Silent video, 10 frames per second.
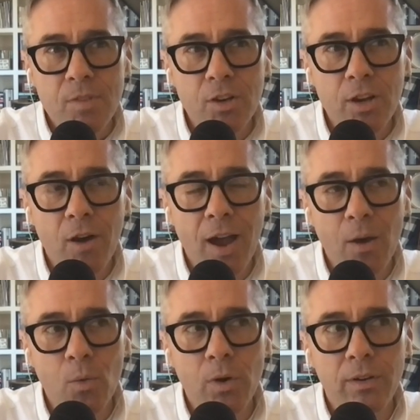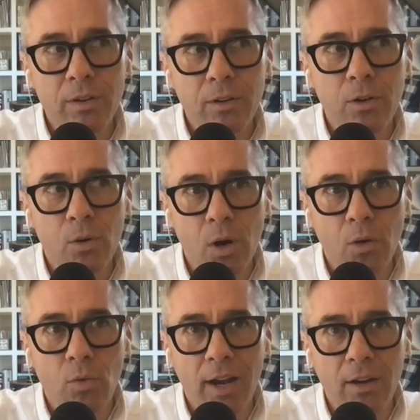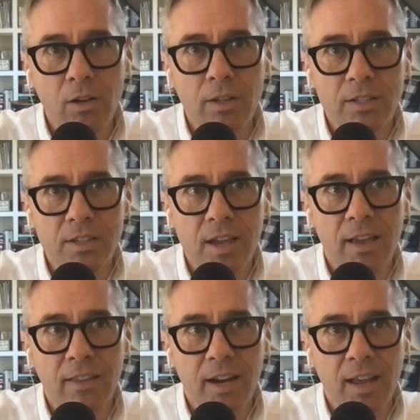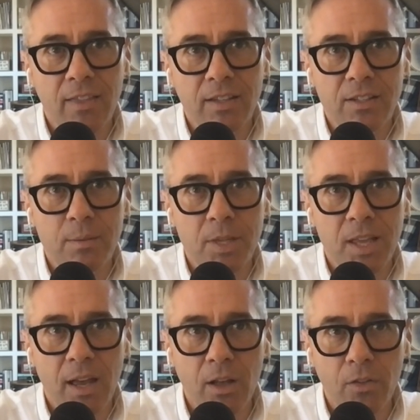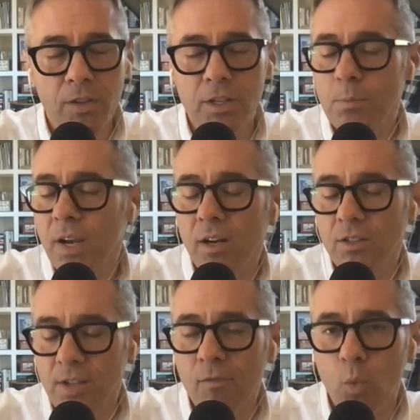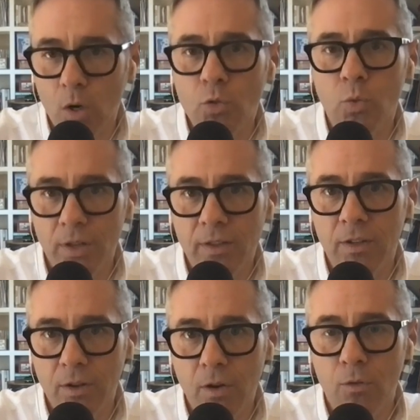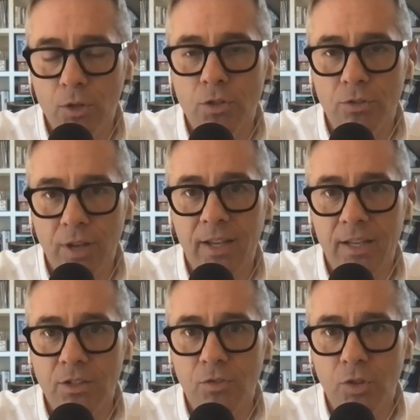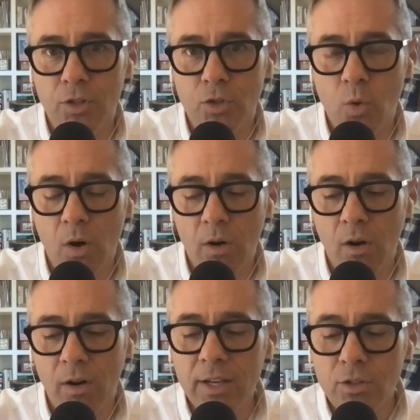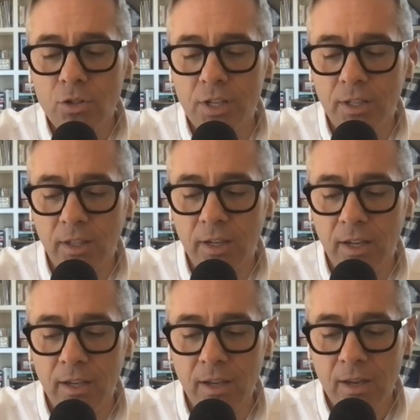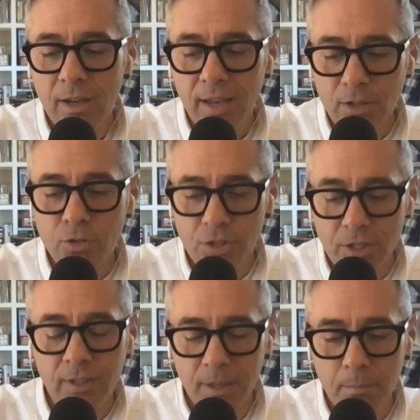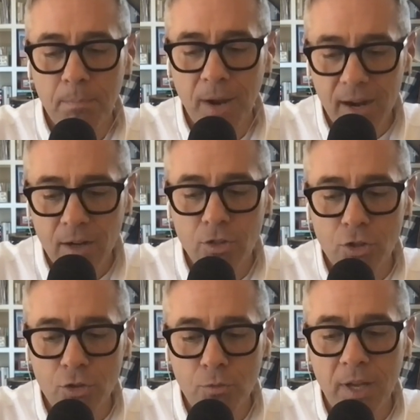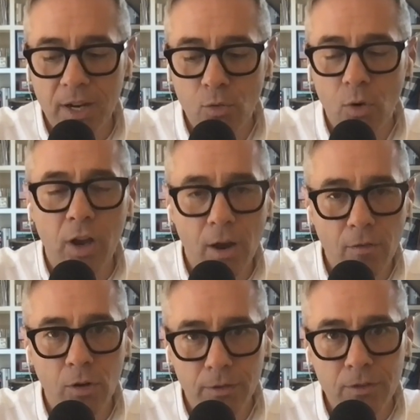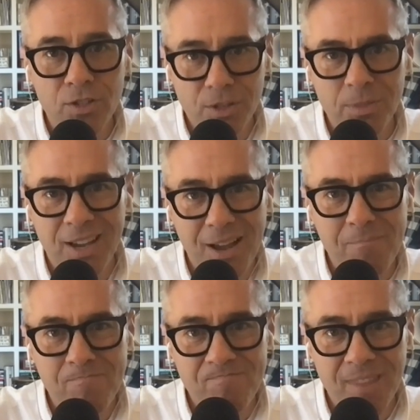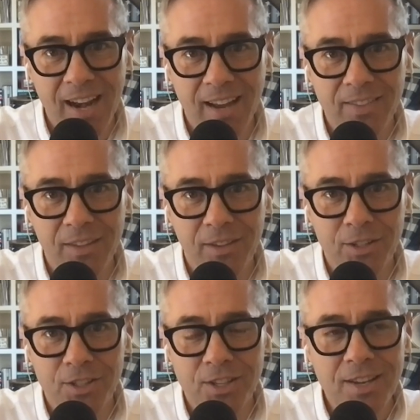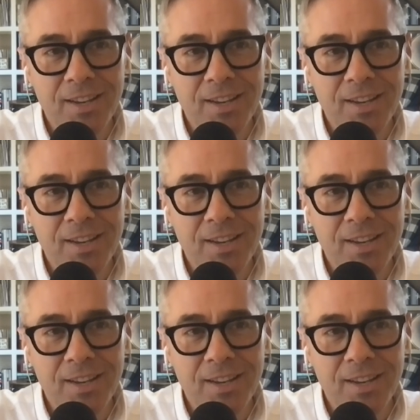I would go on record as saying that I think some of the healthiest parents I've worked with in over 2 decades of doing this work are interestingly parents who've been in recovery for some time. And I think there's